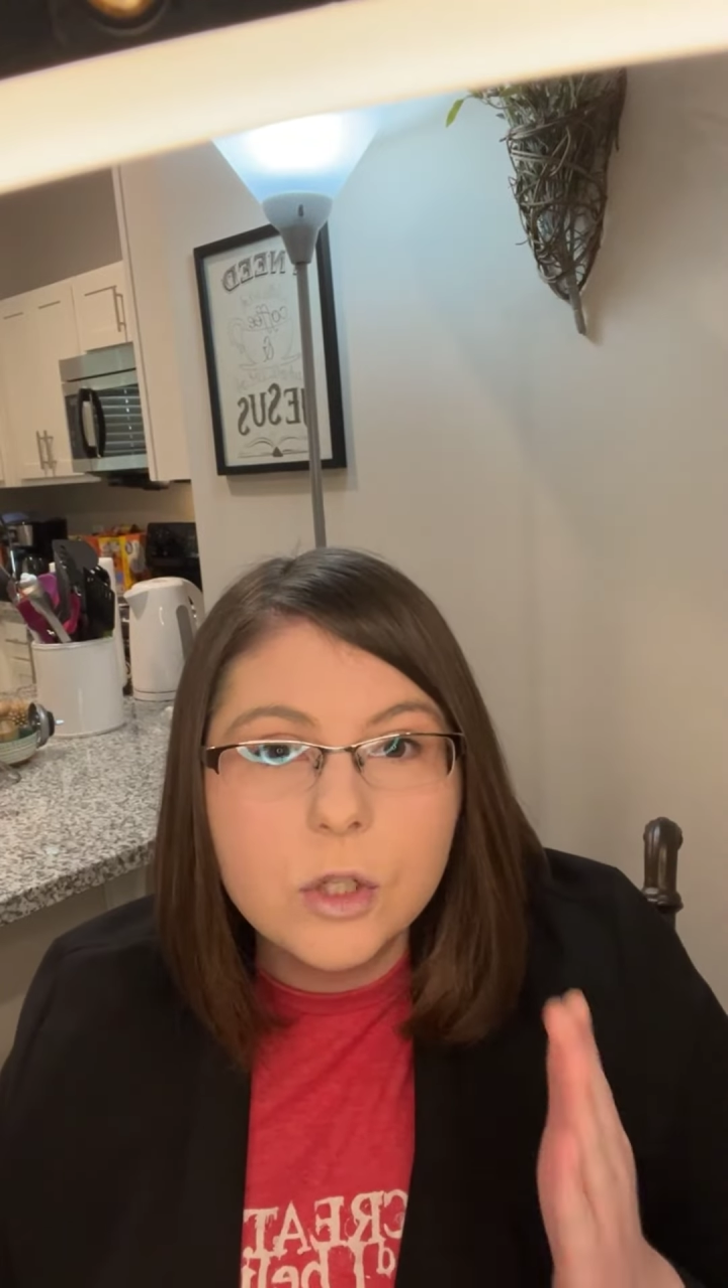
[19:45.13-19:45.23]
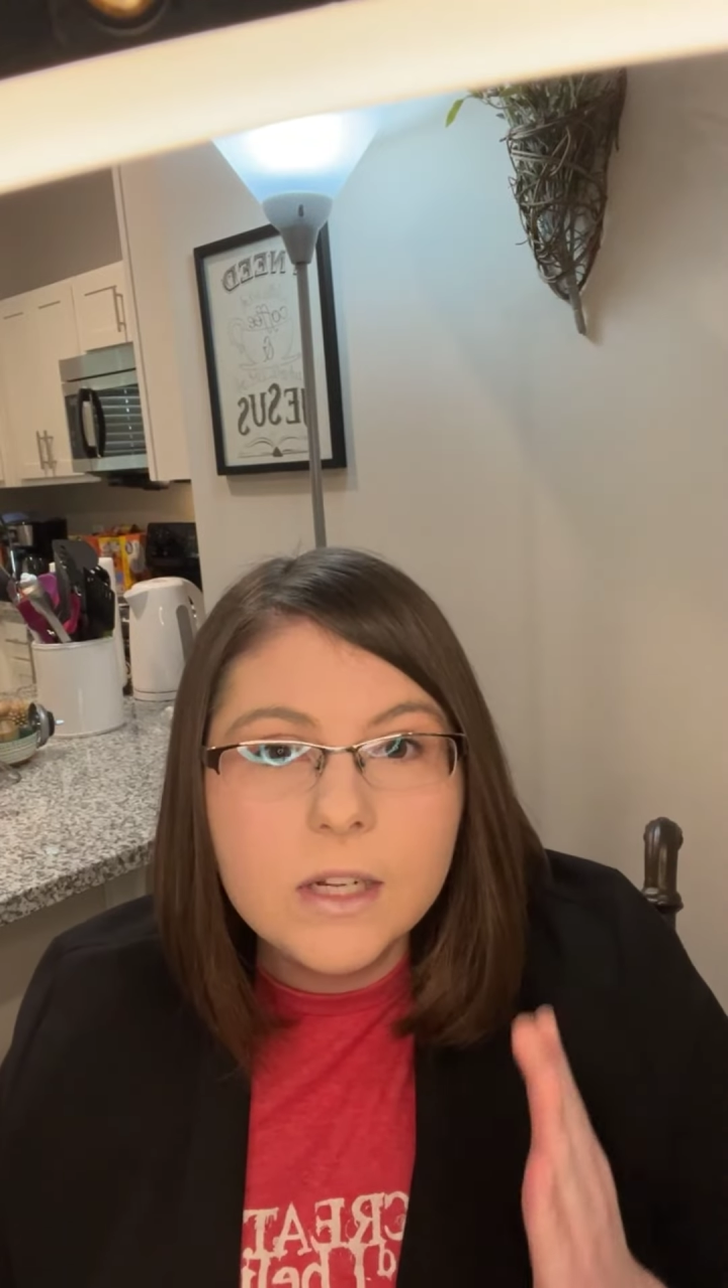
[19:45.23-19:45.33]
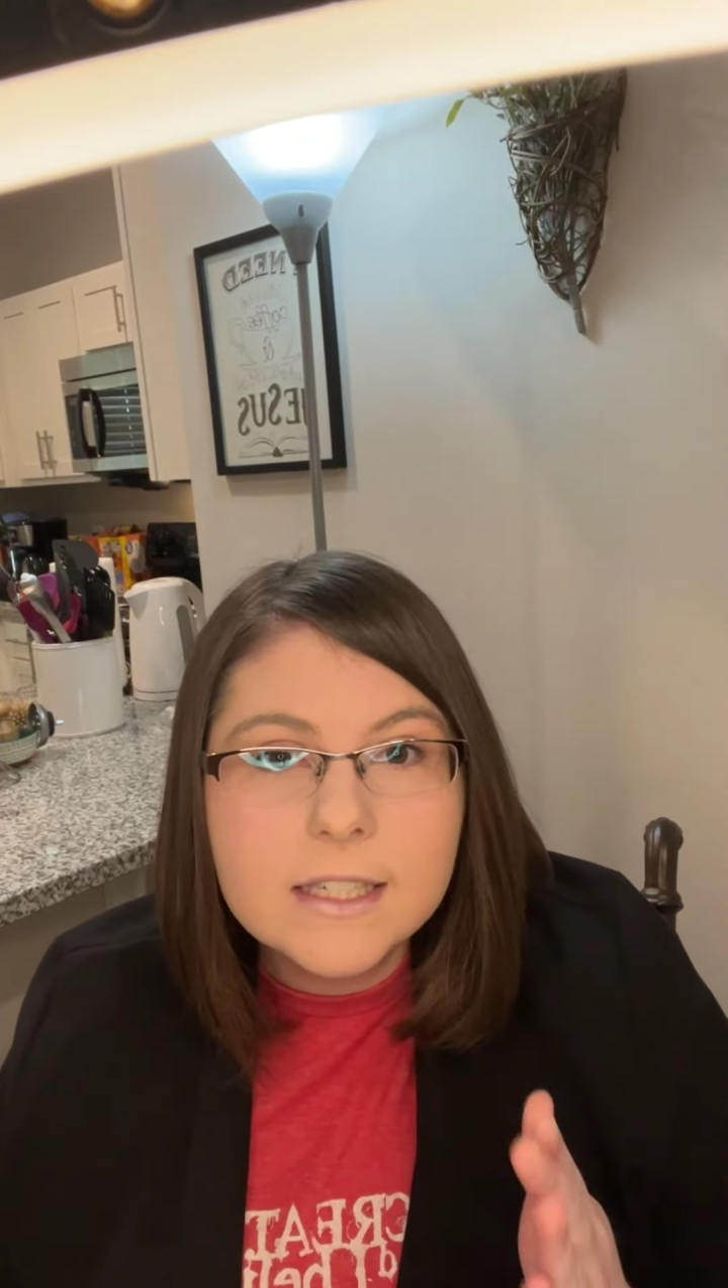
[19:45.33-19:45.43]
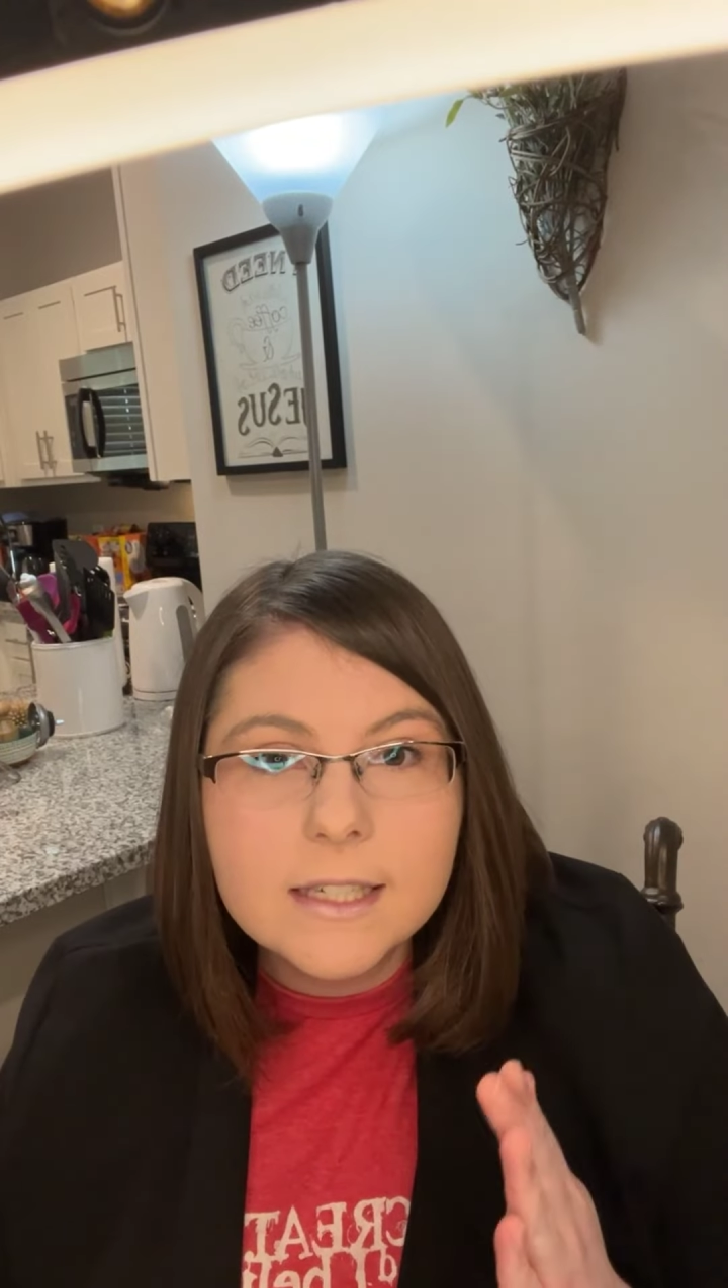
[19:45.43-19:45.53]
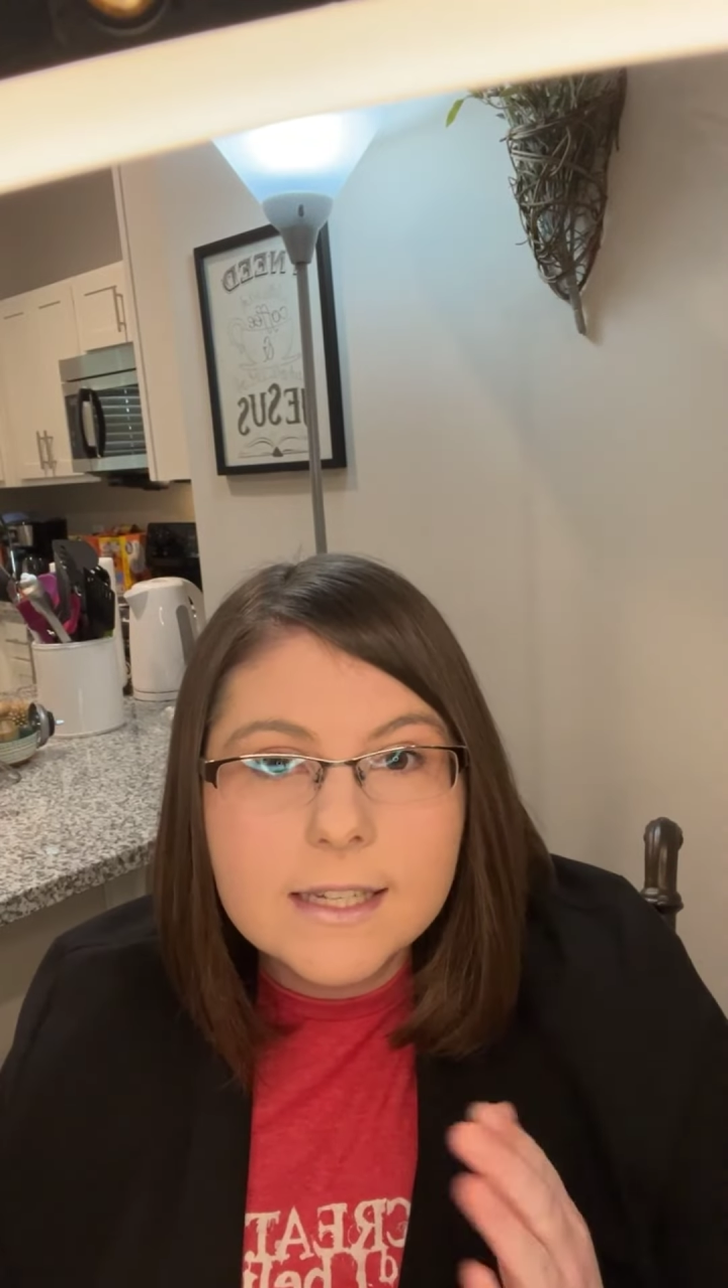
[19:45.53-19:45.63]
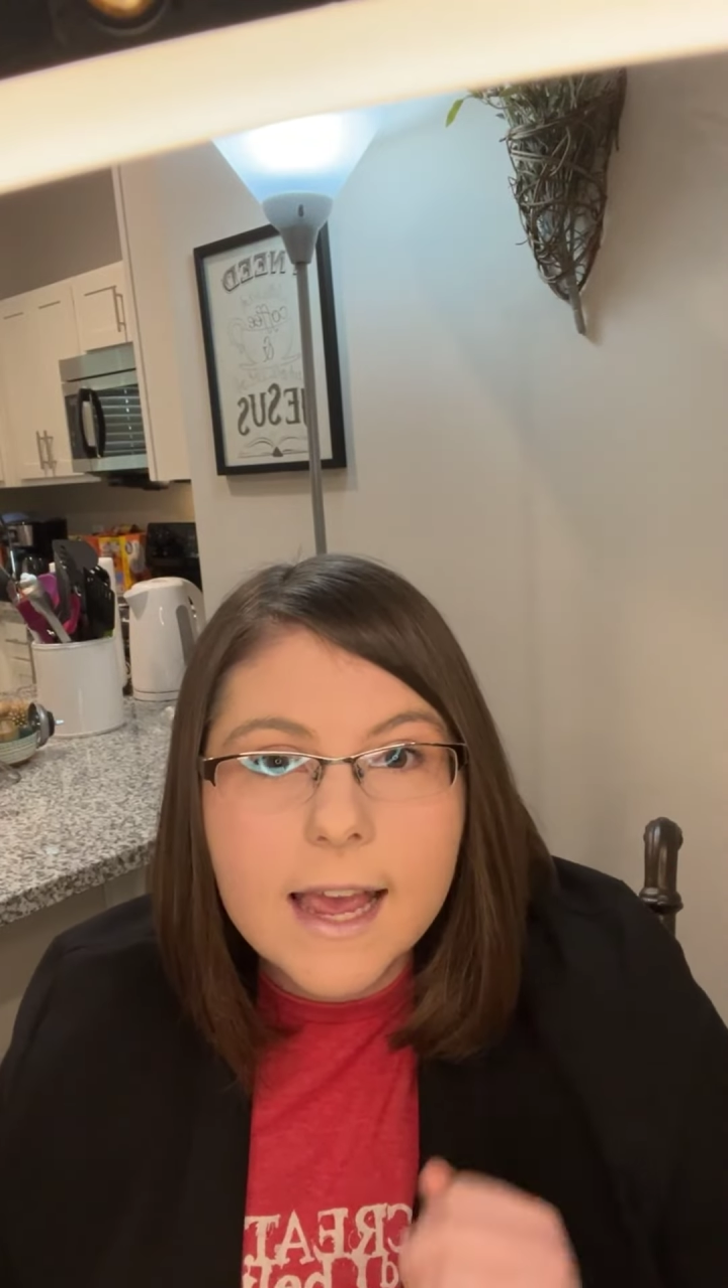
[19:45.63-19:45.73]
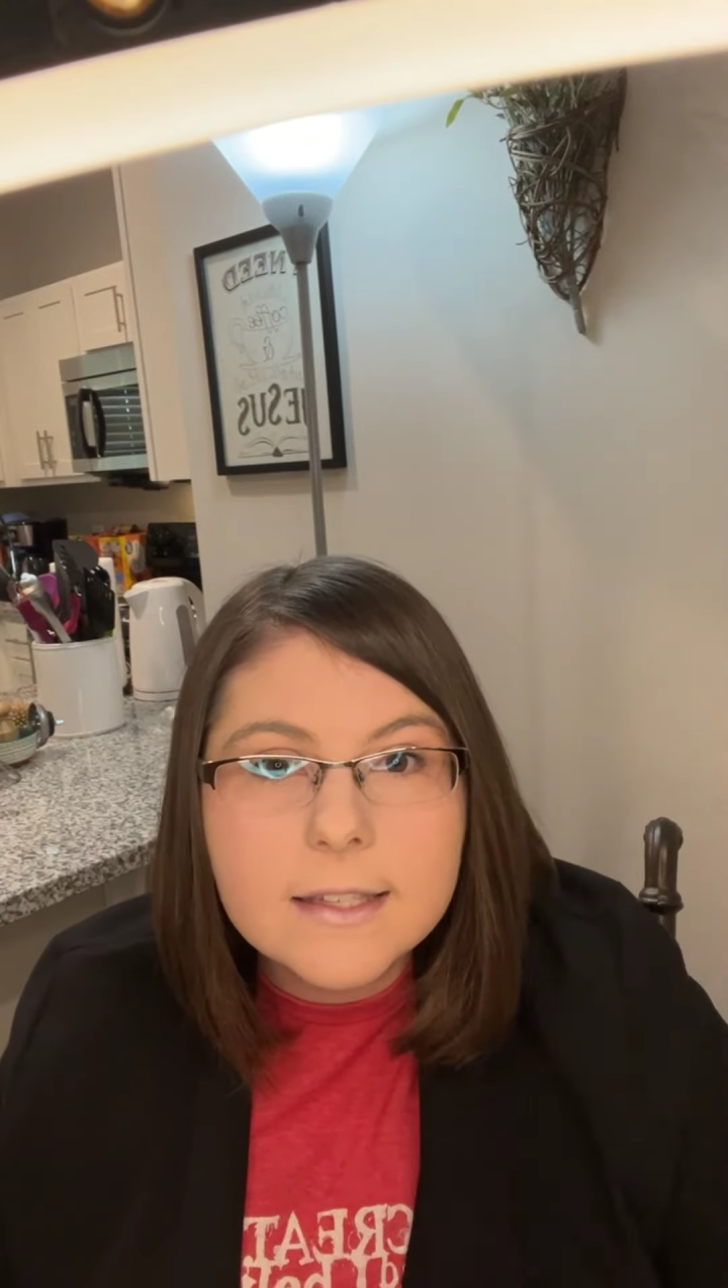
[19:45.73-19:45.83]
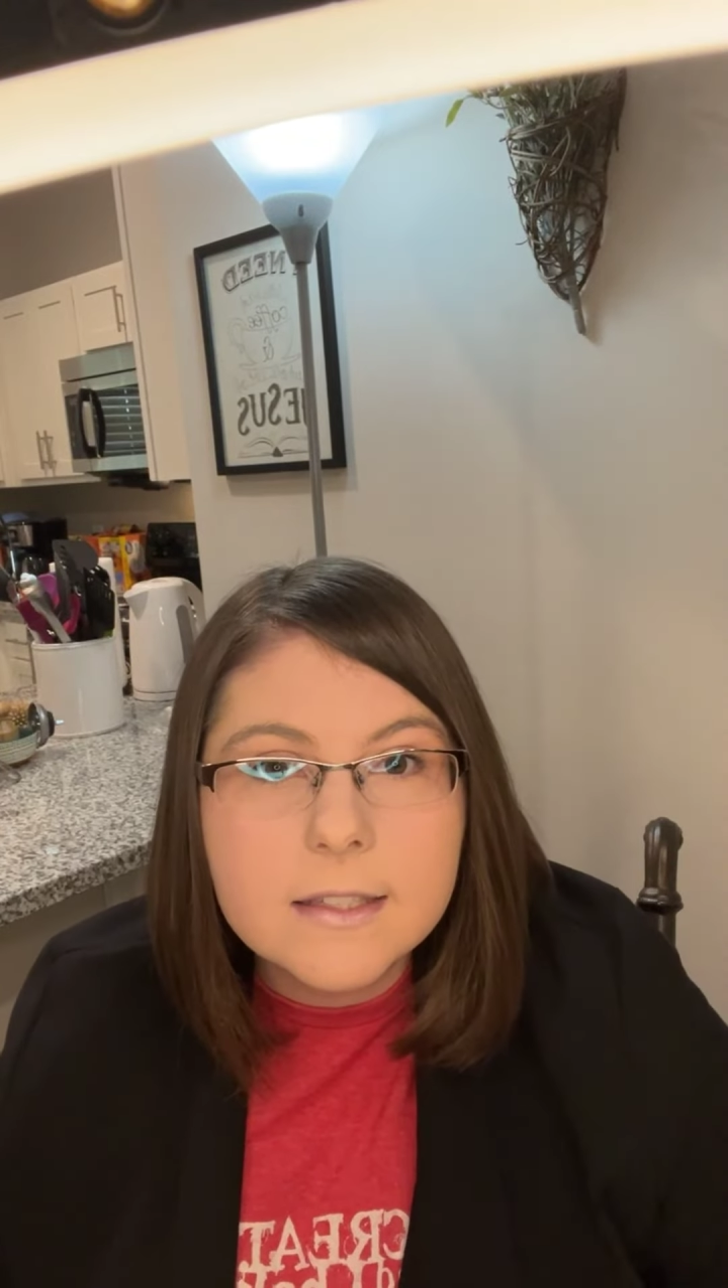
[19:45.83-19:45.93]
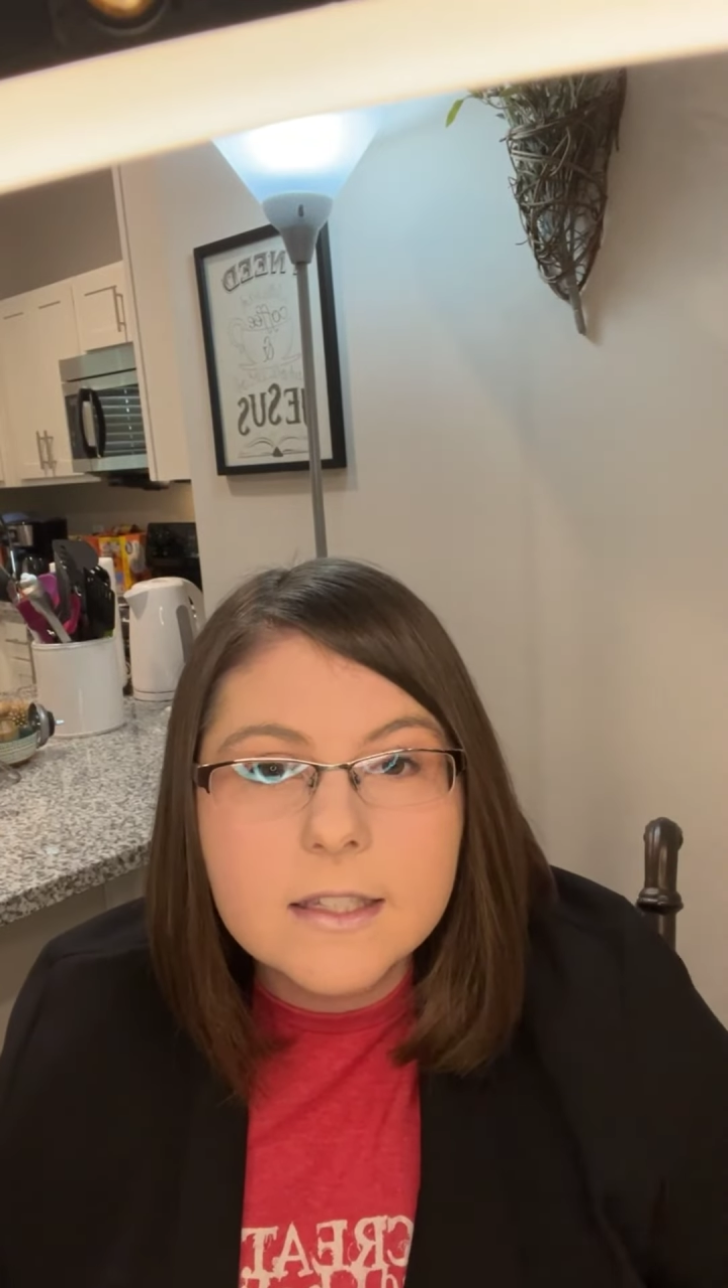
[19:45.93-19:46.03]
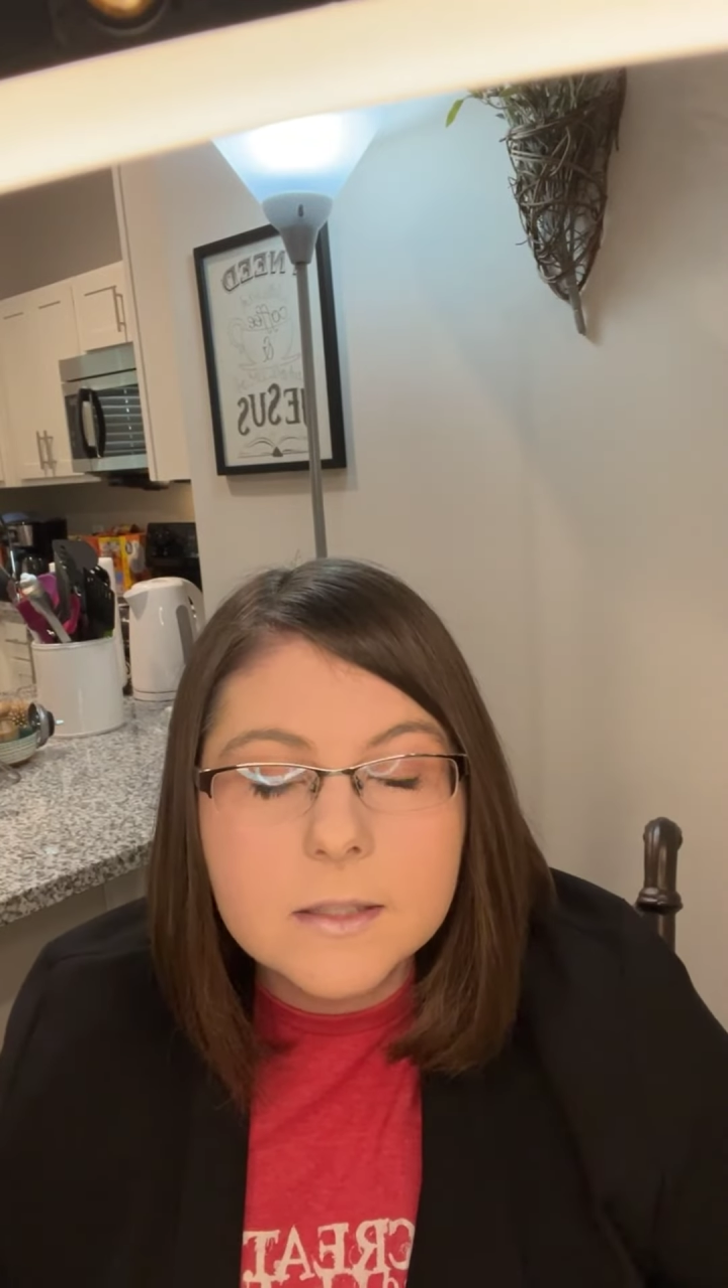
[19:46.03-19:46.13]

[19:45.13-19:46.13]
you need to test